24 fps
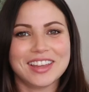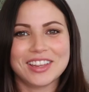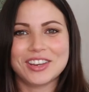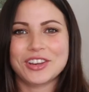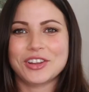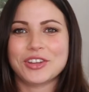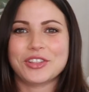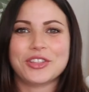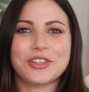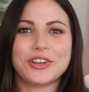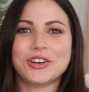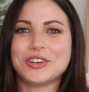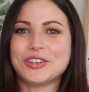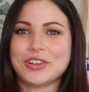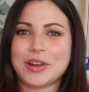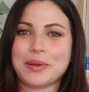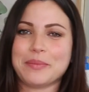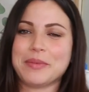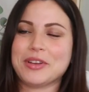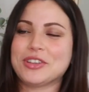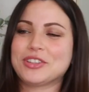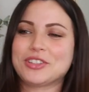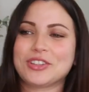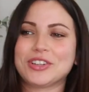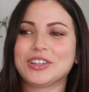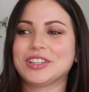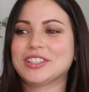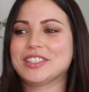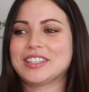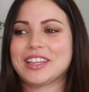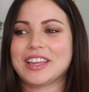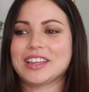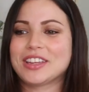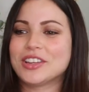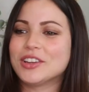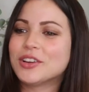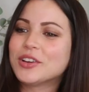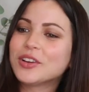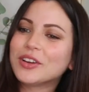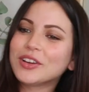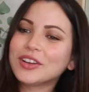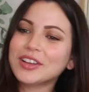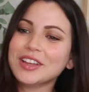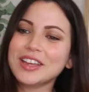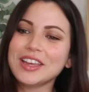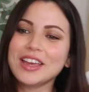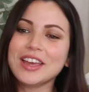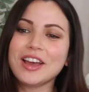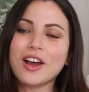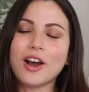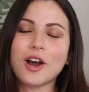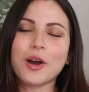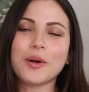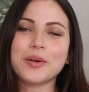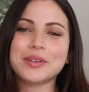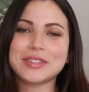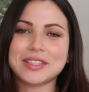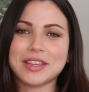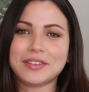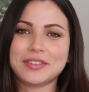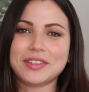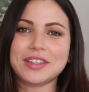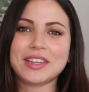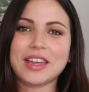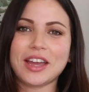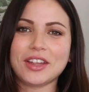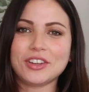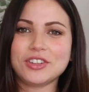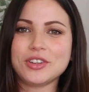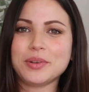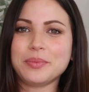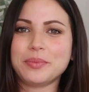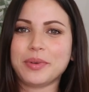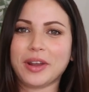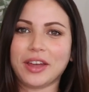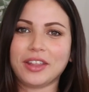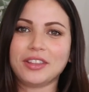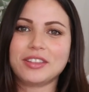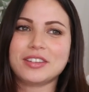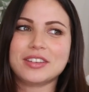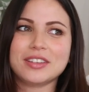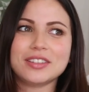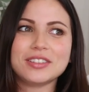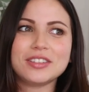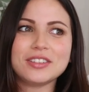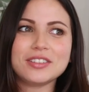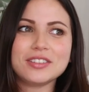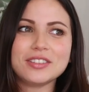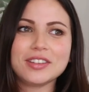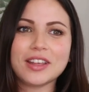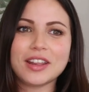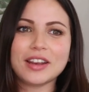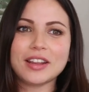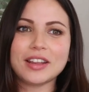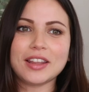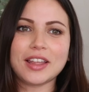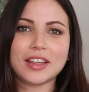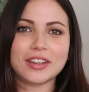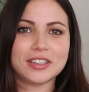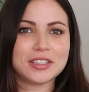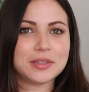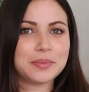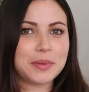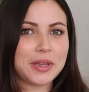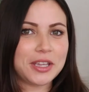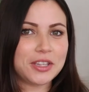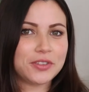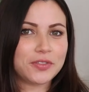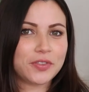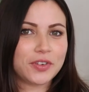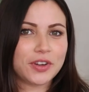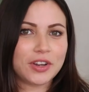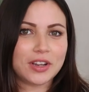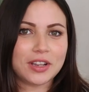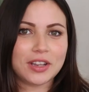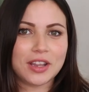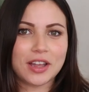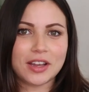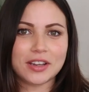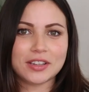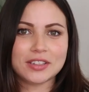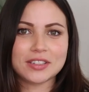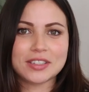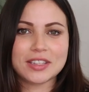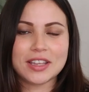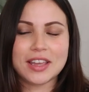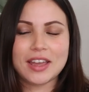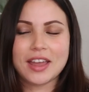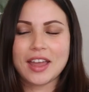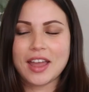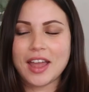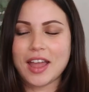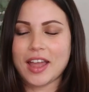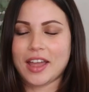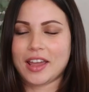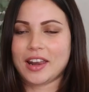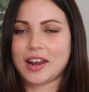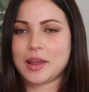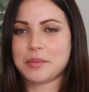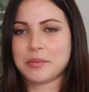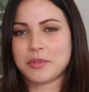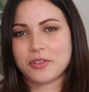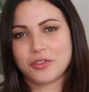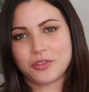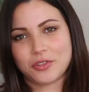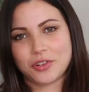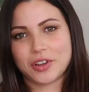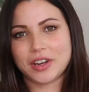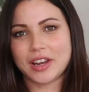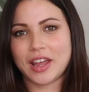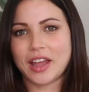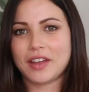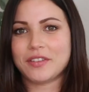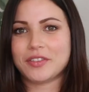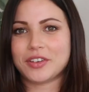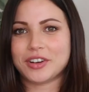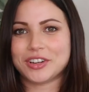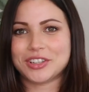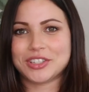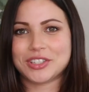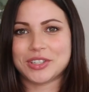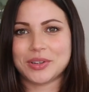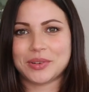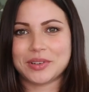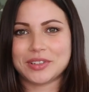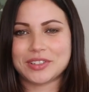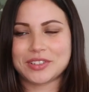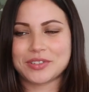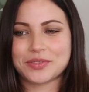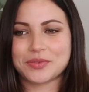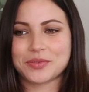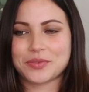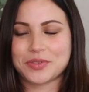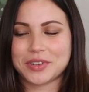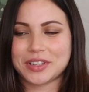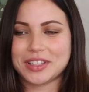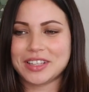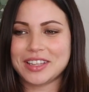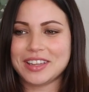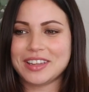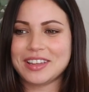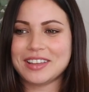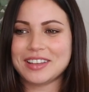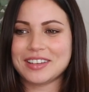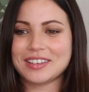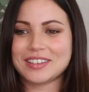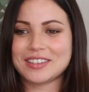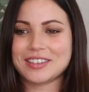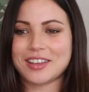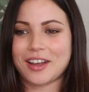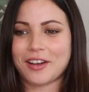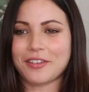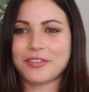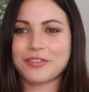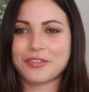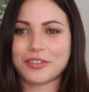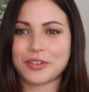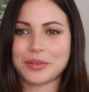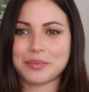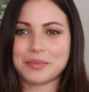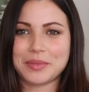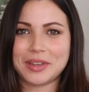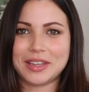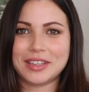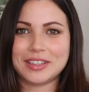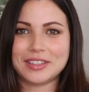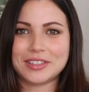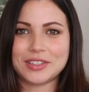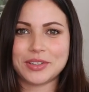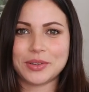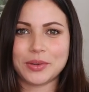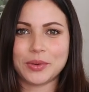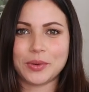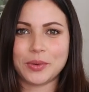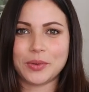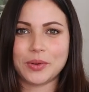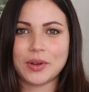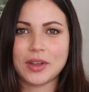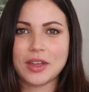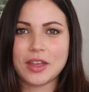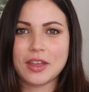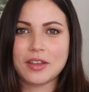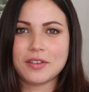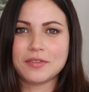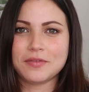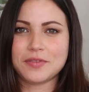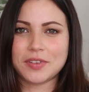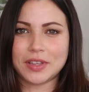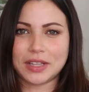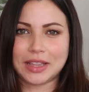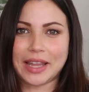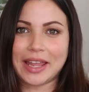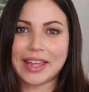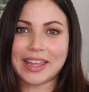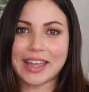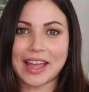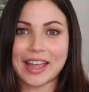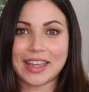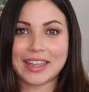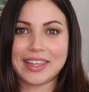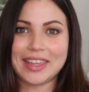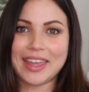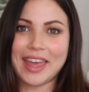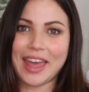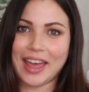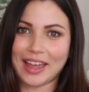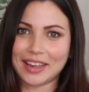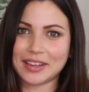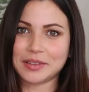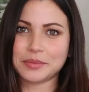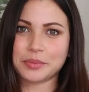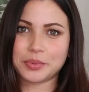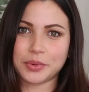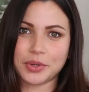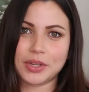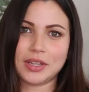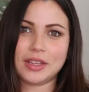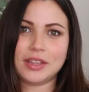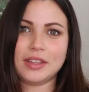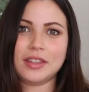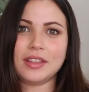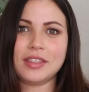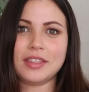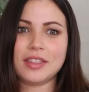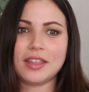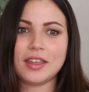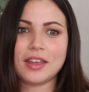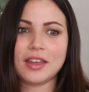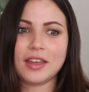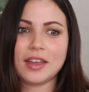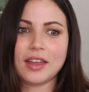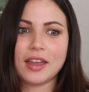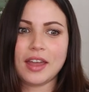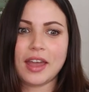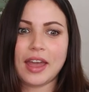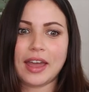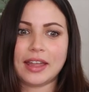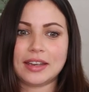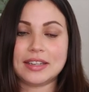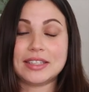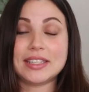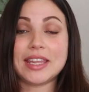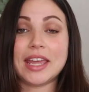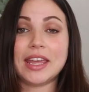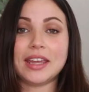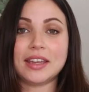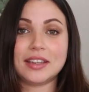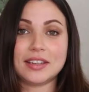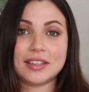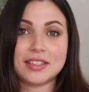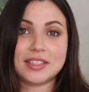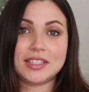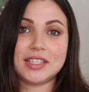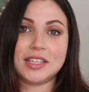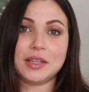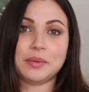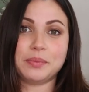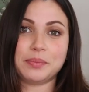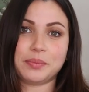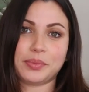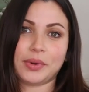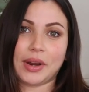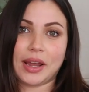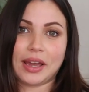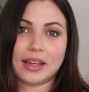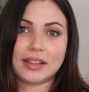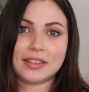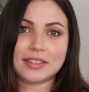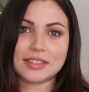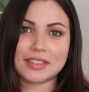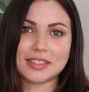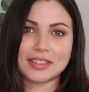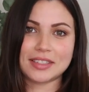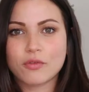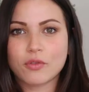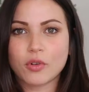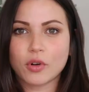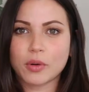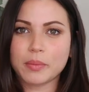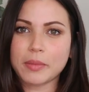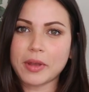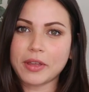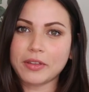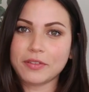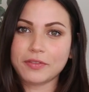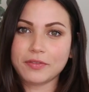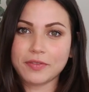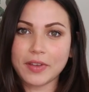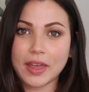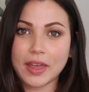your third trimester, it's like you always have to catch your breath because there's not a lot of space for your lungs. And I'm a free diver, so it's really tough for me to feel like I can't breathe and take deep breaths. For my